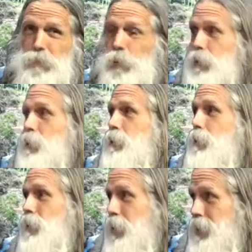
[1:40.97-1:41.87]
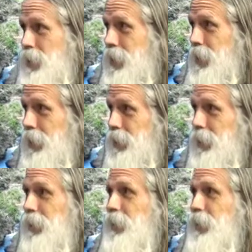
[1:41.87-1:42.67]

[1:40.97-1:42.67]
versus 36,